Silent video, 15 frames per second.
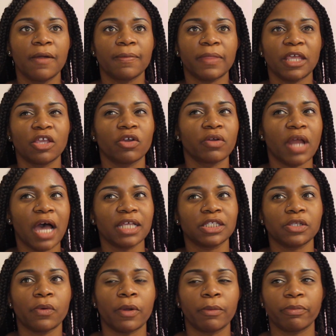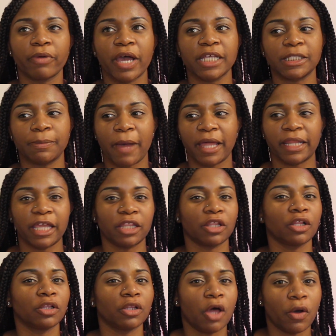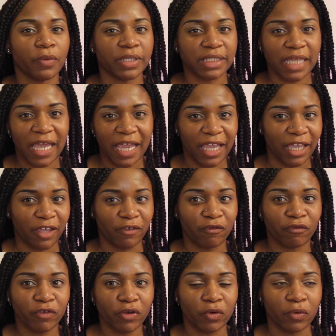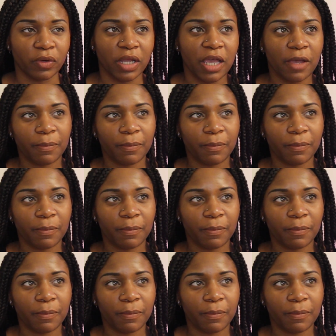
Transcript: then you're not so impressed by like the lowest hanging fruit,